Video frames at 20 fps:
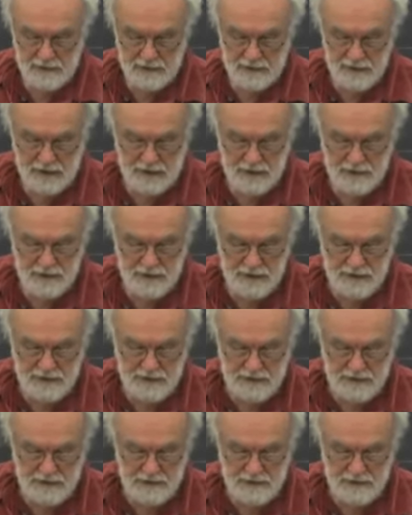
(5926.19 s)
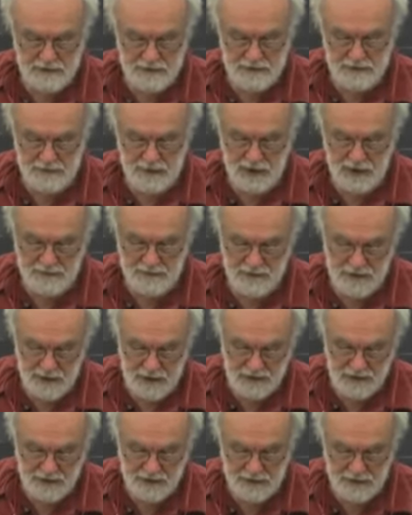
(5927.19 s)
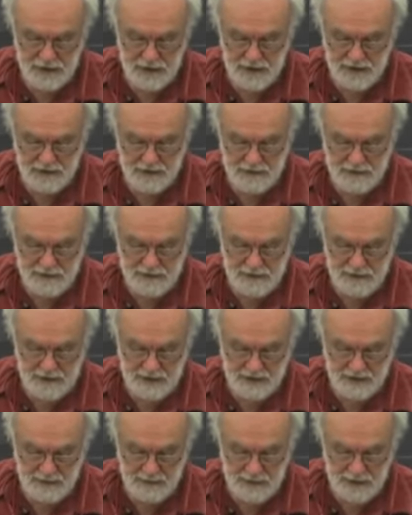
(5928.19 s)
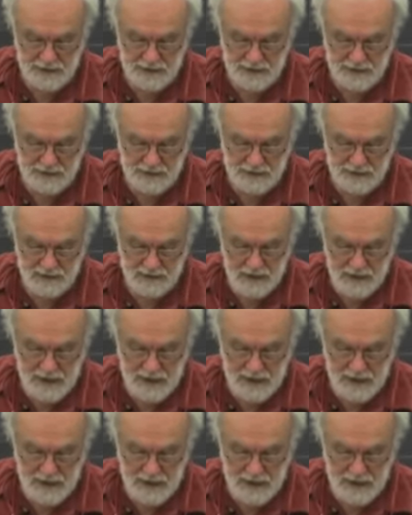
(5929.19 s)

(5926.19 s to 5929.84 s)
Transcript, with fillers: can increase uh, demand for luxury items on the next page.